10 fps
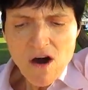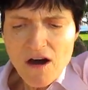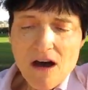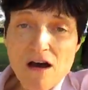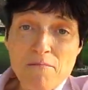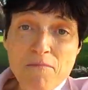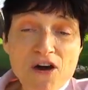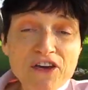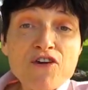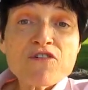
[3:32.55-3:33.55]

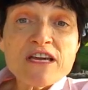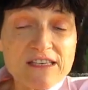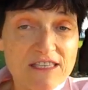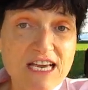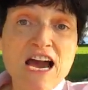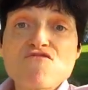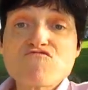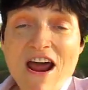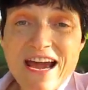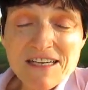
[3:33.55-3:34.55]
Mercury is
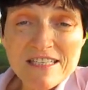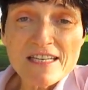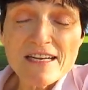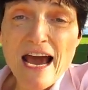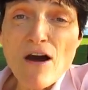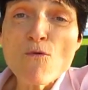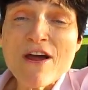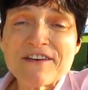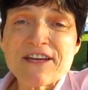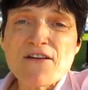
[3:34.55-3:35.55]
direct, now
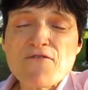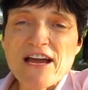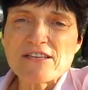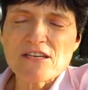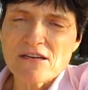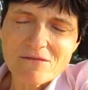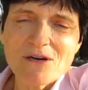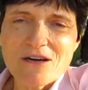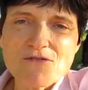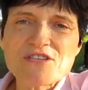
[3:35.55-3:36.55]
went direct,
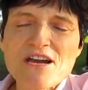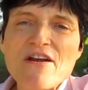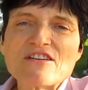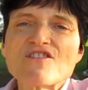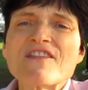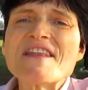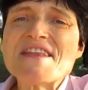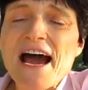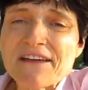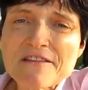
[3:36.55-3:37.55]
well, goes direct on the
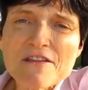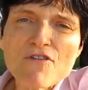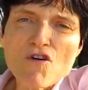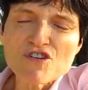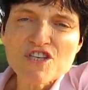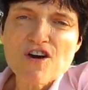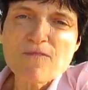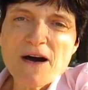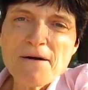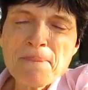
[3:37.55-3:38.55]
9th of
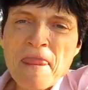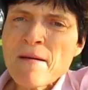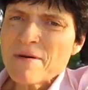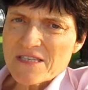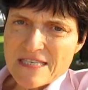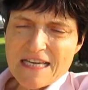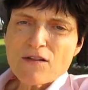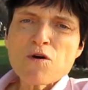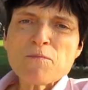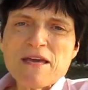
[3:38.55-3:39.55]
October, but
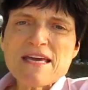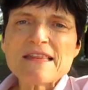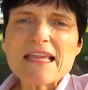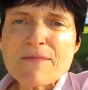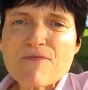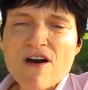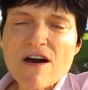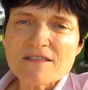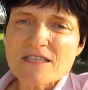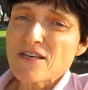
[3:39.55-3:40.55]
still will be in
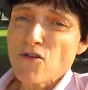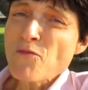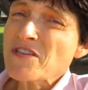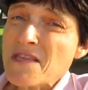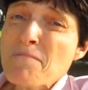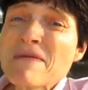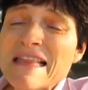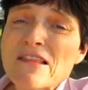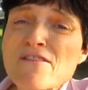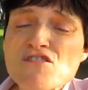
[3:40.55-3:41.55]
Libra until almost the
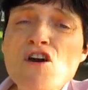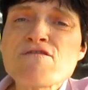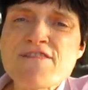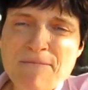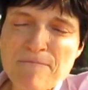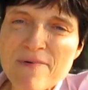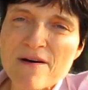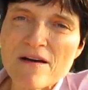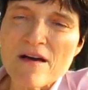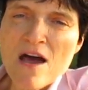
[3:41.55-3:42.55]
middle of
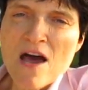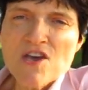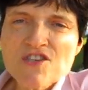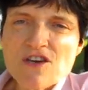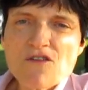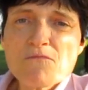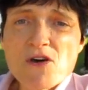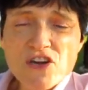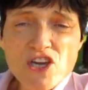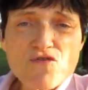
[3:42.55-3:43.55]
November. So
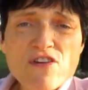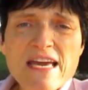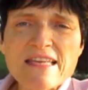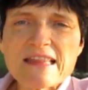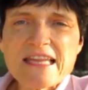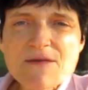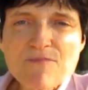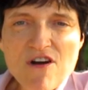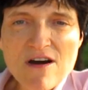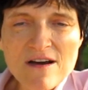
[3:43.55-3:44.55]
Mercury in
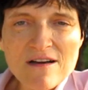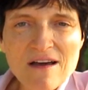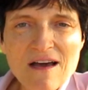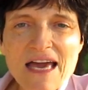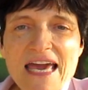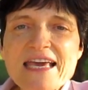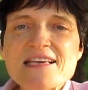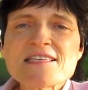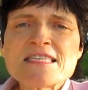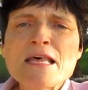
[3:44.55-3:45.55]
Libra
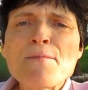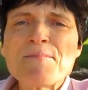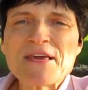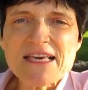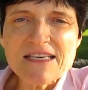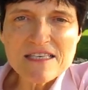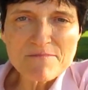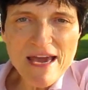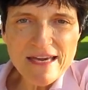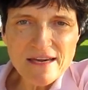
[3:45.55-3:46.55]
is the
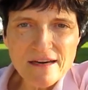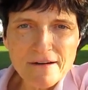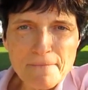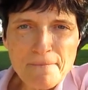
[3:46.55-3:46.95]
peacemaker.